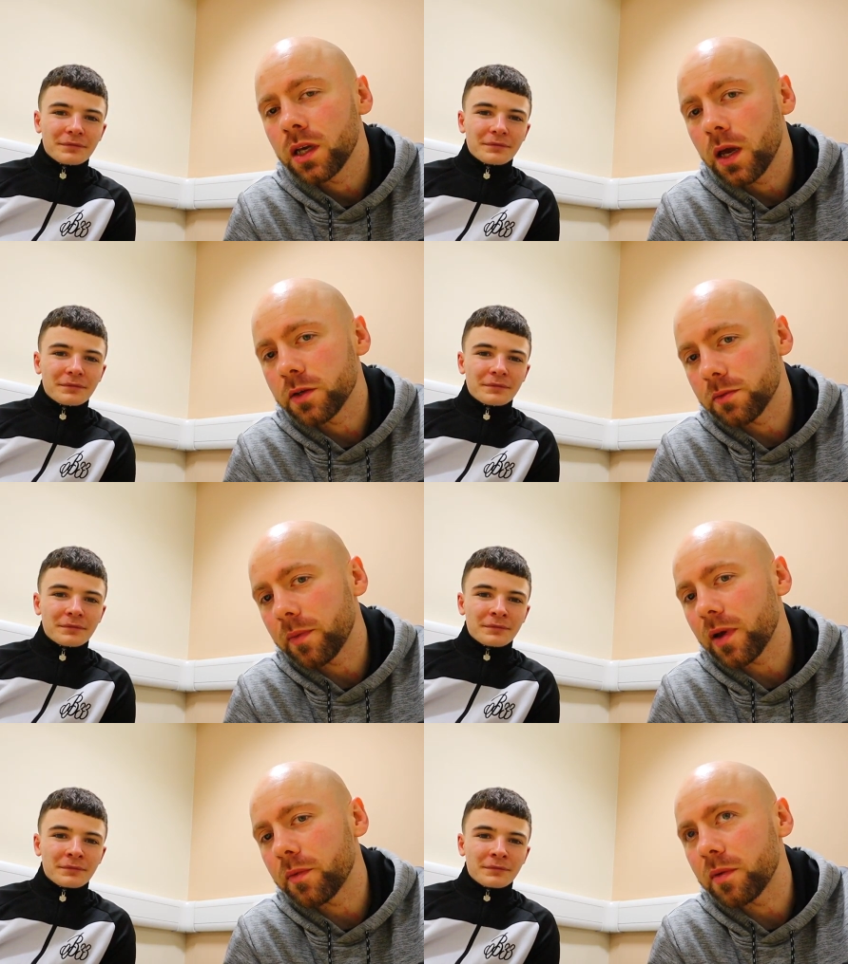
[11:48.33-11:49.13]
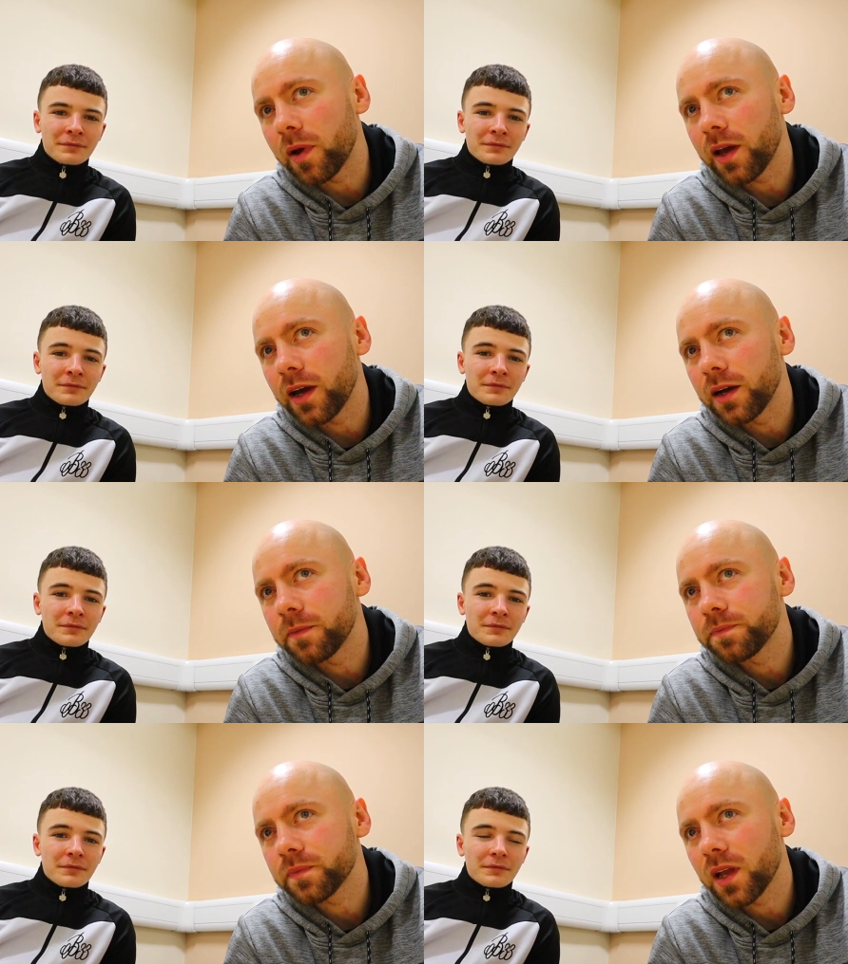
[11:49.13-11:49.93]
Speaker 1: it was maybe a wee bit
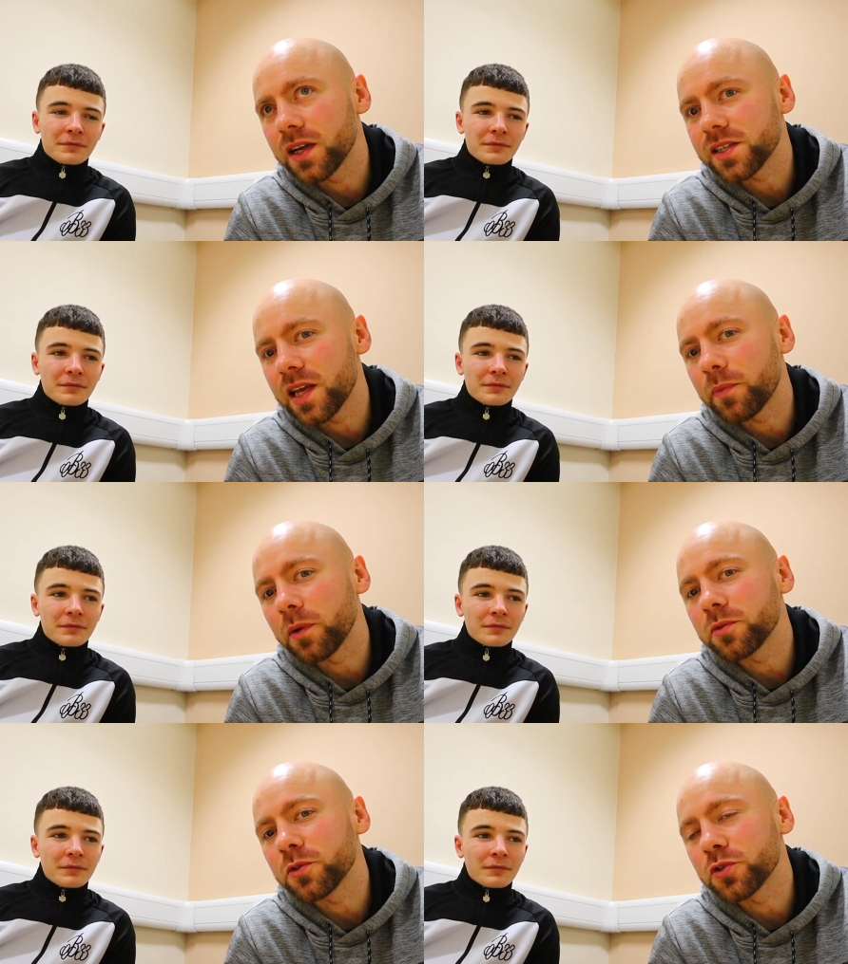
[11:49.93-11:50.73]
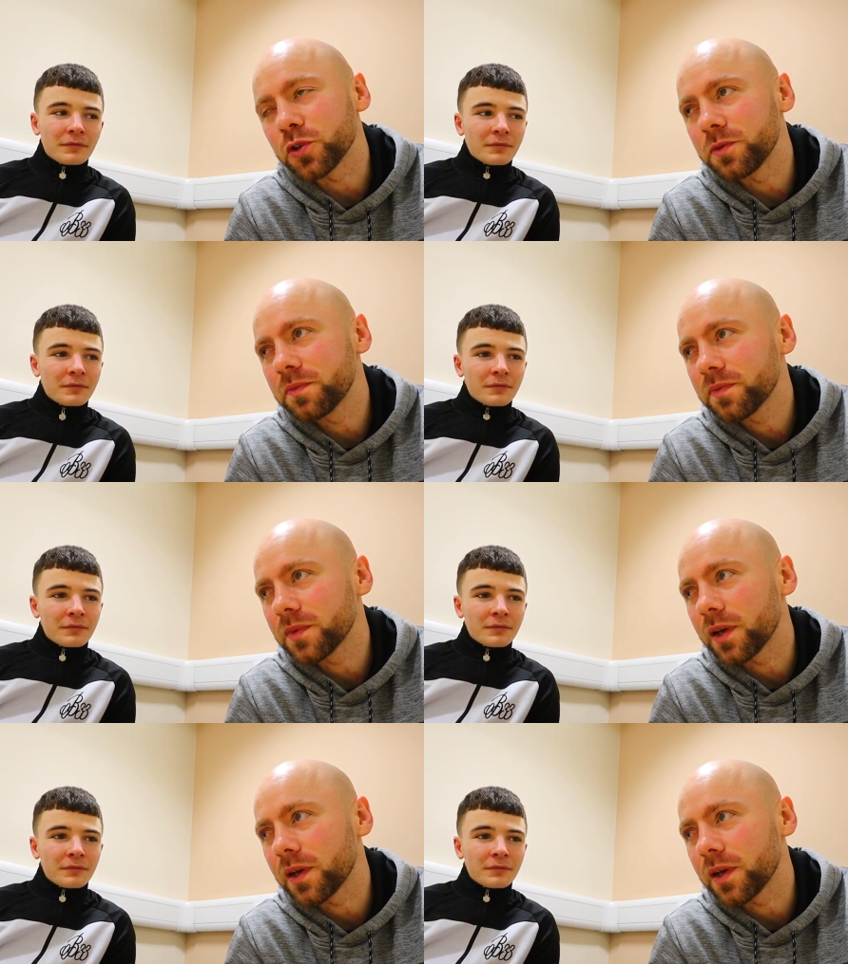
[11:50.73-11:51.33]
of a, a step up too soon.